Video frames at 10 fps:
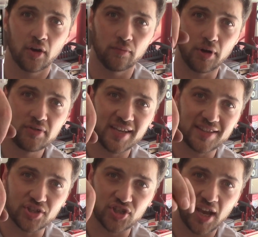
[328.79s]

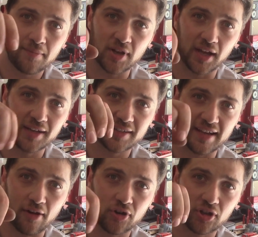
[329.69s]
Rotate the jam nut
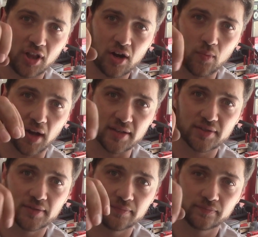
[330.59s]
counterclockwise.